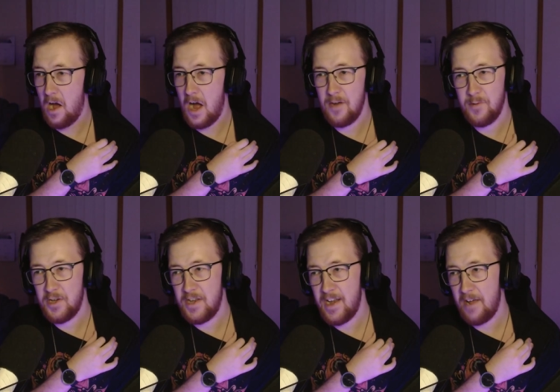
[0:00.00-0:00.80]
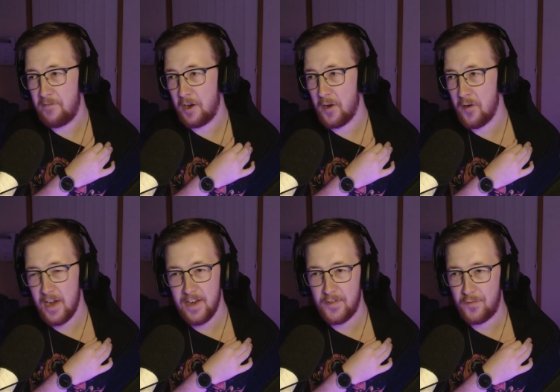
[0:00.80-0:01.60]
I would never go
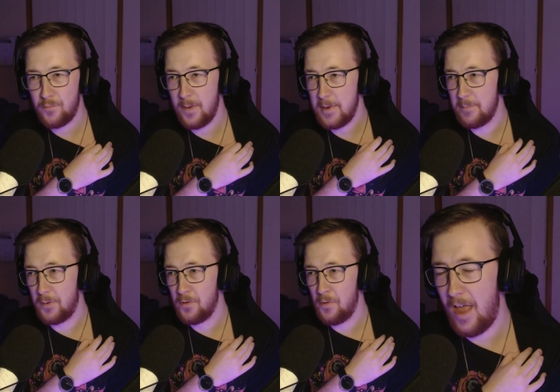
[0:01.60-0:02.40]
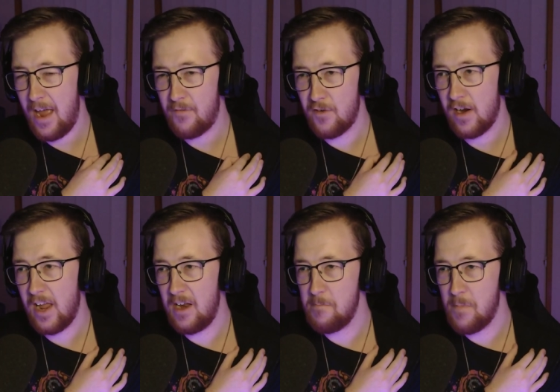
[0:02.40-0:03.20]
in a swimming pool ever
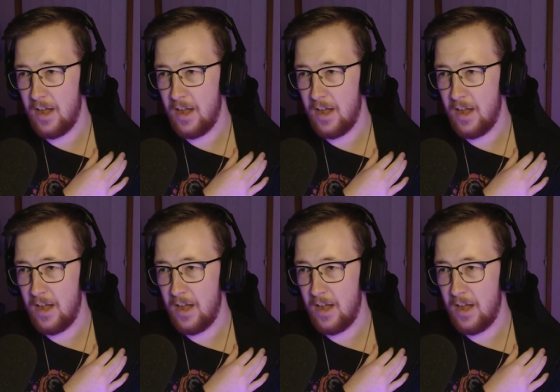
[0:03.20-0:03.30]
again in my